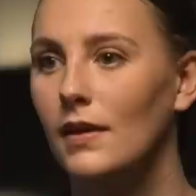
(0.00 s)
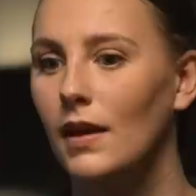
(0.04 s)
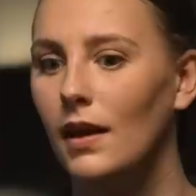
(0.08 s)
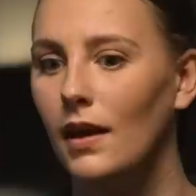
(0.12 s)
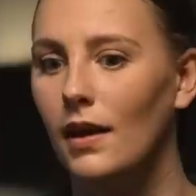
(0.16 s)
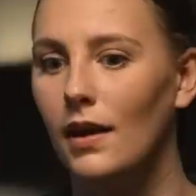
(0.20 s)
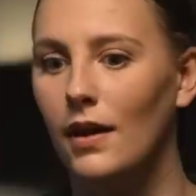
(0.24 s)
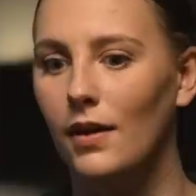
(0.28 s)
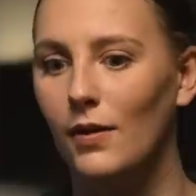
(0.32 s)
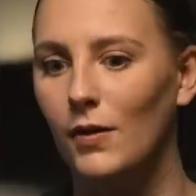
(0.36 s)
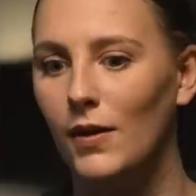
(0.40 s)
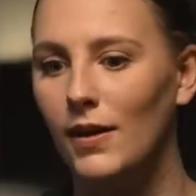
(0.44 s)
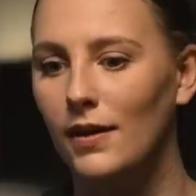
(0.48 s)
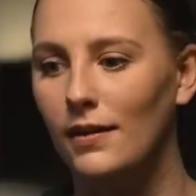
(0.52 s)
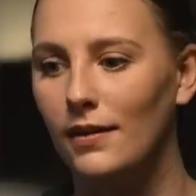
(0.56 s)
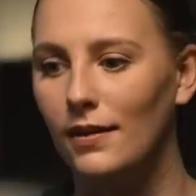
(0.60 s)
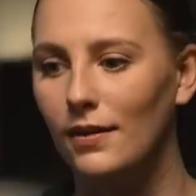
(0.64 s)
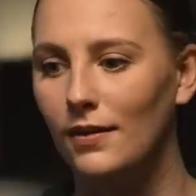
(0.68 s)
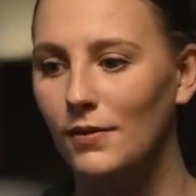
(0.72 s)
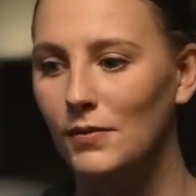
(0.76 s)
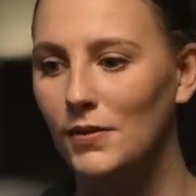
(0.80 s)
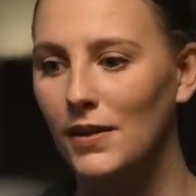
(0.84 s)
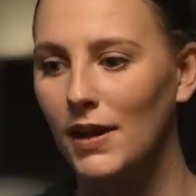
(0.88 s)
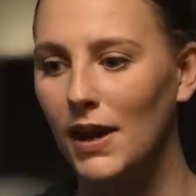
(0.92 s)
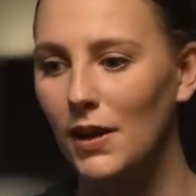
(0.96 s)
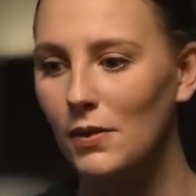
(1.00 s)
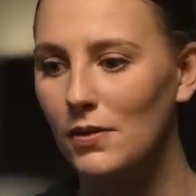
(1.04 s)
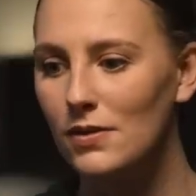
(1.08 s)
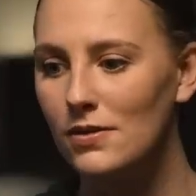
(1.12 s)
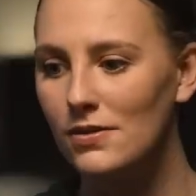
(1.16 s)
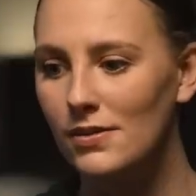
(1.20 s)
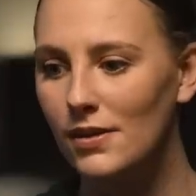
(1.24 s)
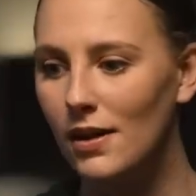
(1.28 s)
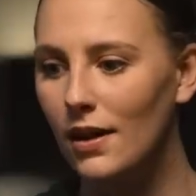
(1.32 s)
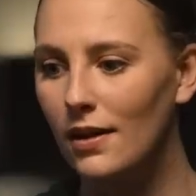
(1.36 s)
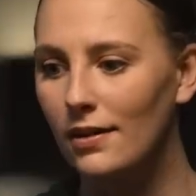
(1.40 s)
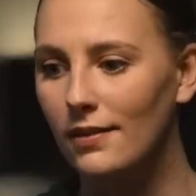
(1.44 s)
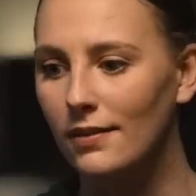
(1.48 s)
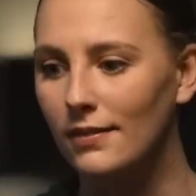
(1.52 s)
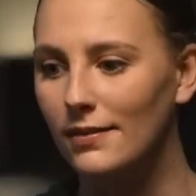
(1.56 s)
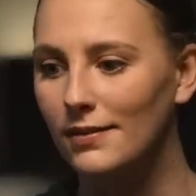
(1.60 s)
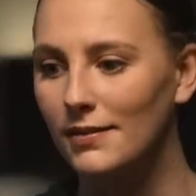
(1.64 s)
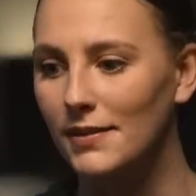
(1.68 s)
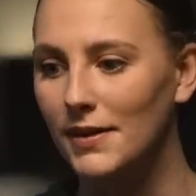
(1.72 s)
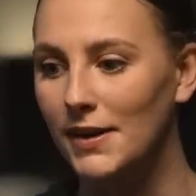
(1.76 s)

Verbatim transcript: Yeah, when, when I was young